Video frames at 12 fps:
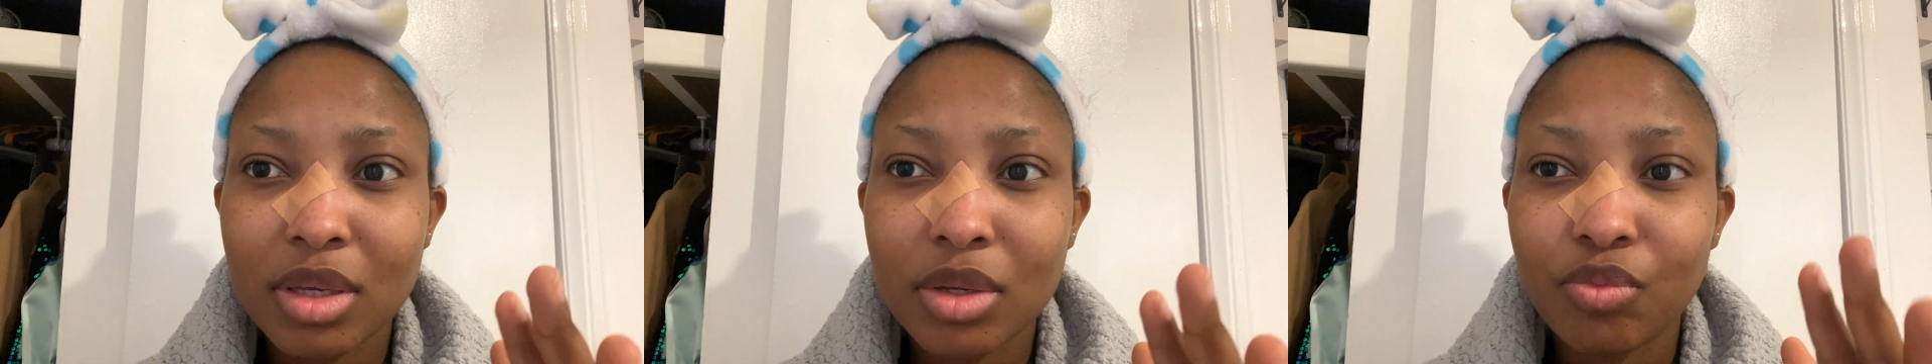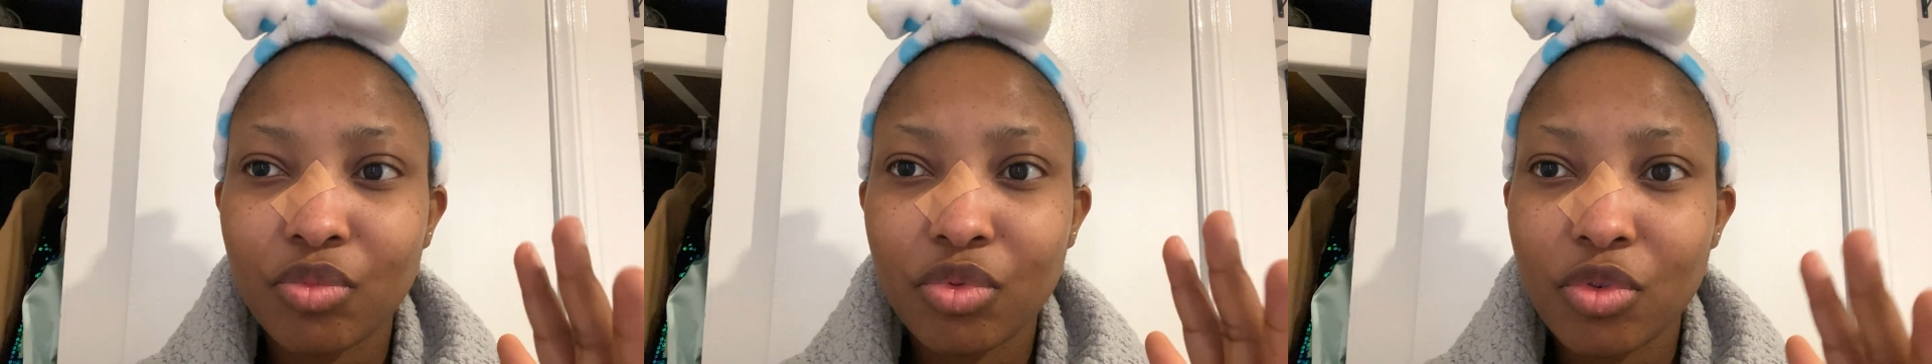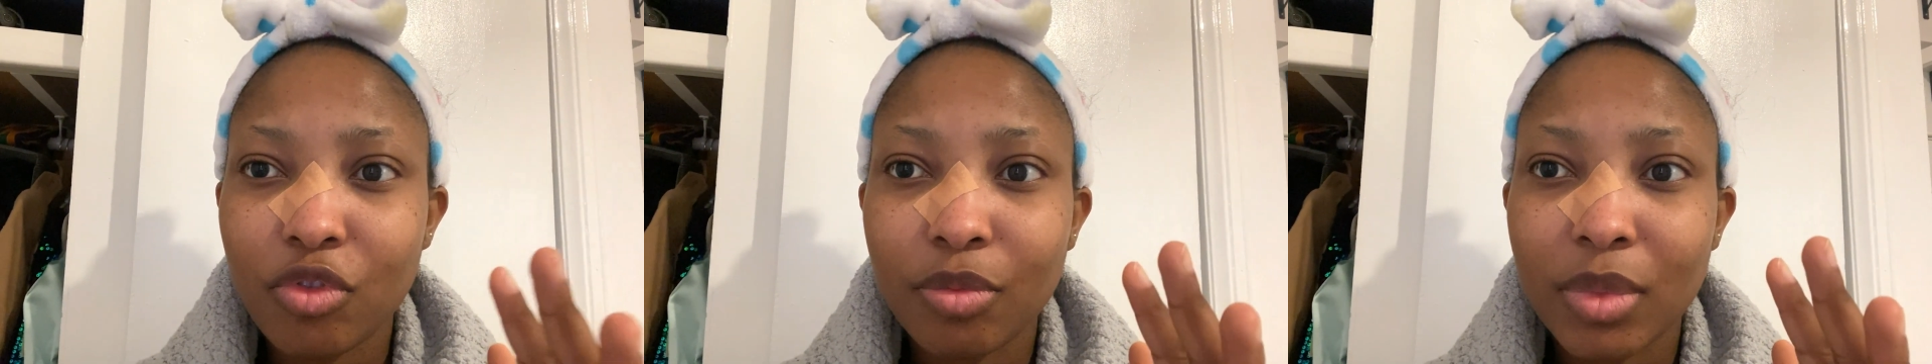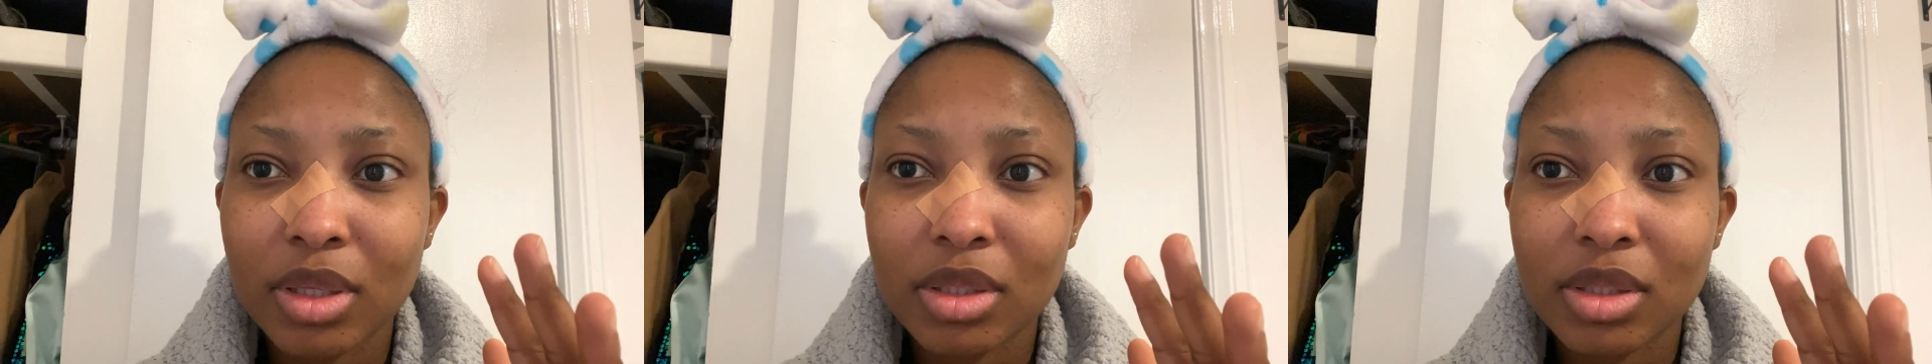
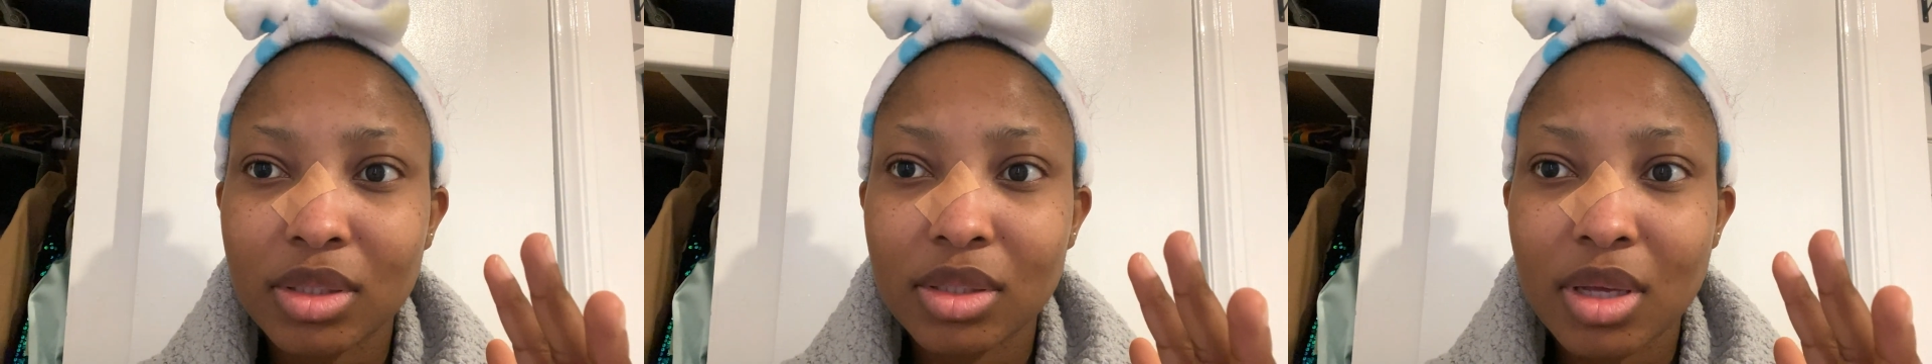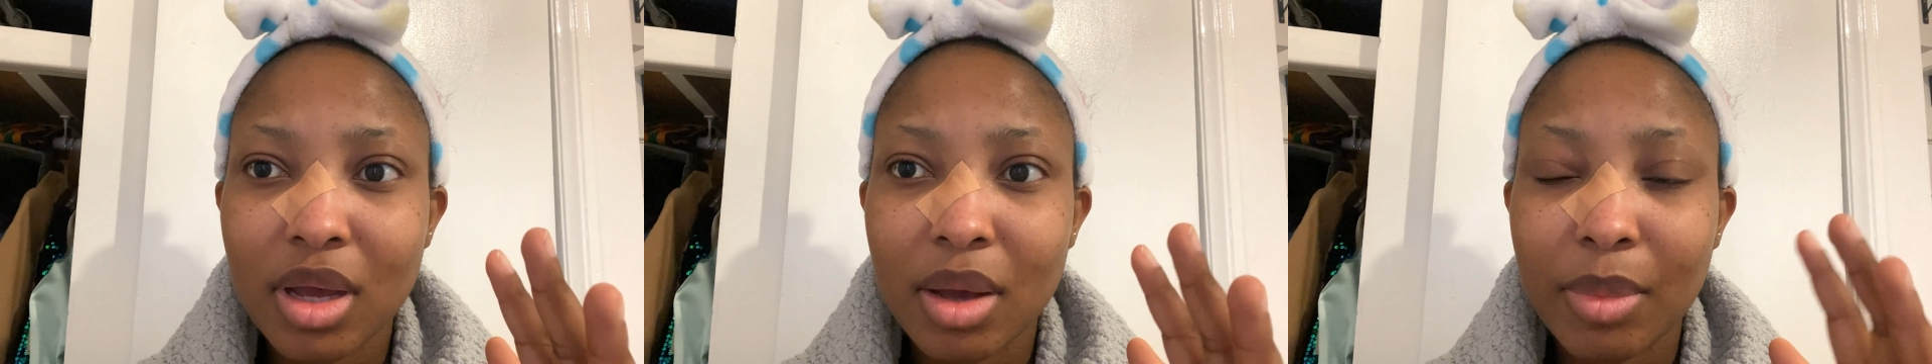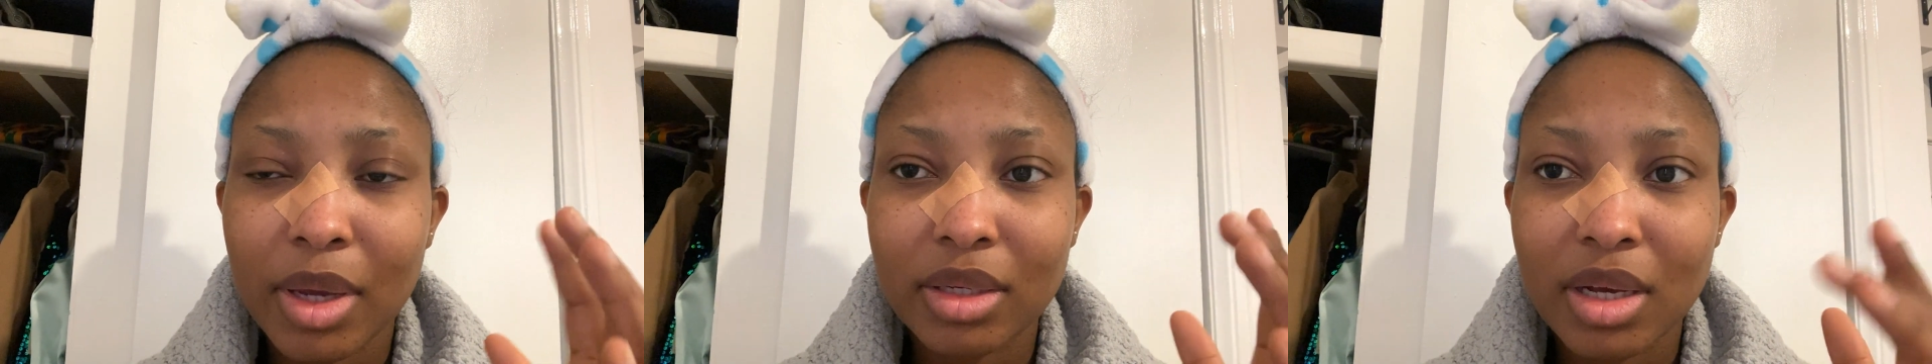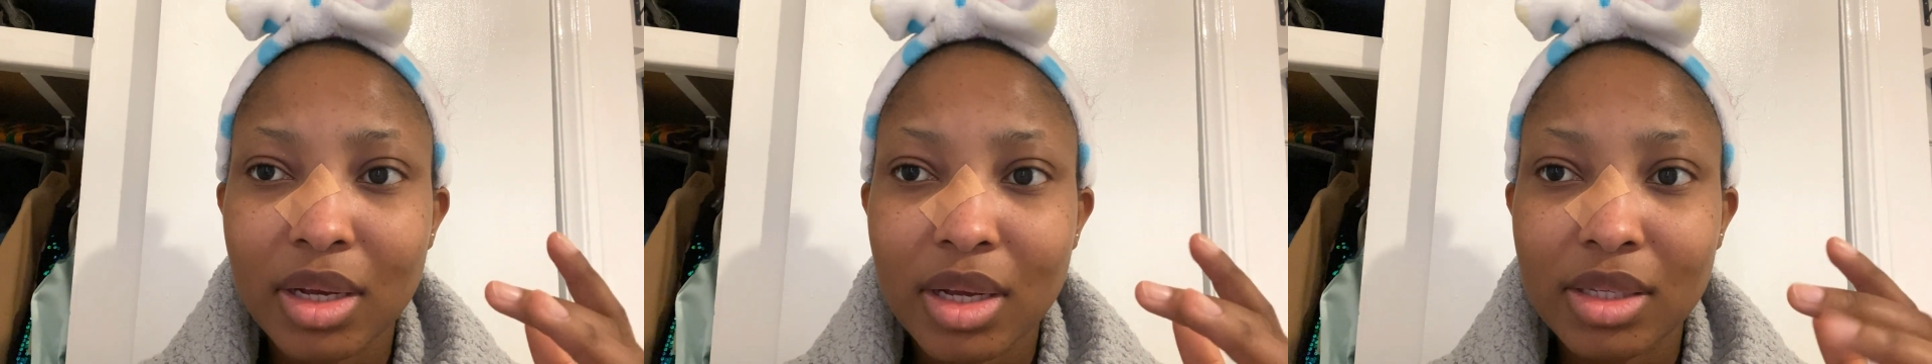improvements at my
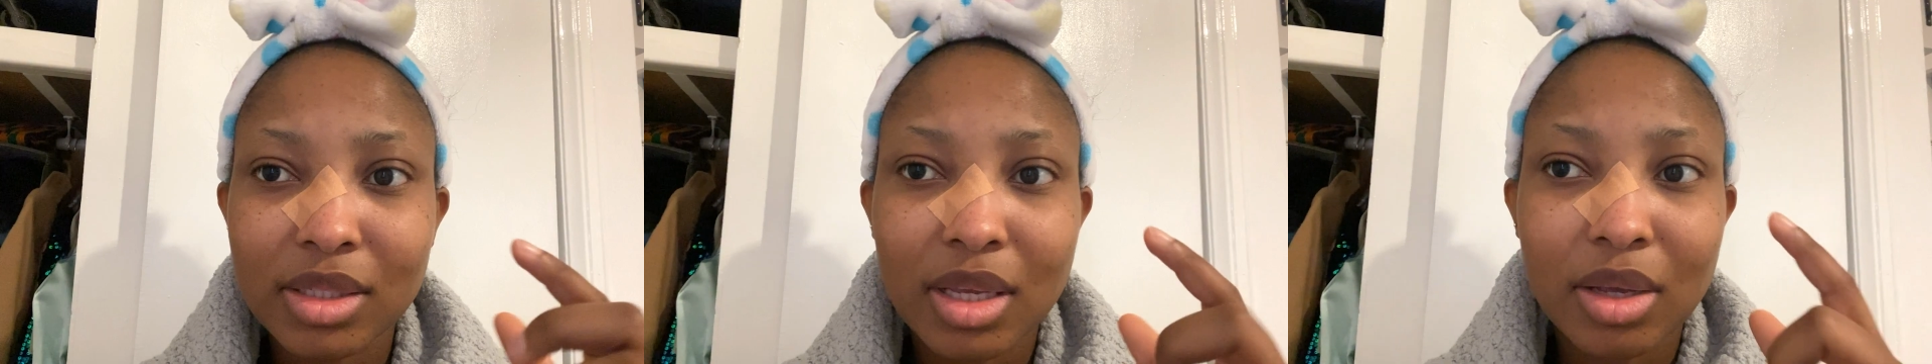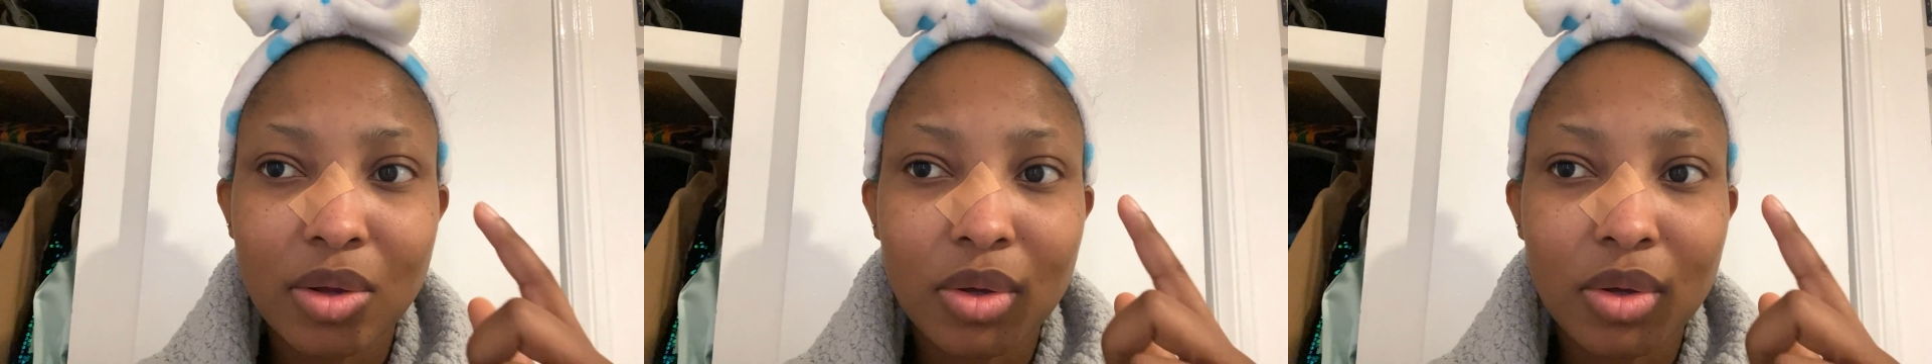darker circle.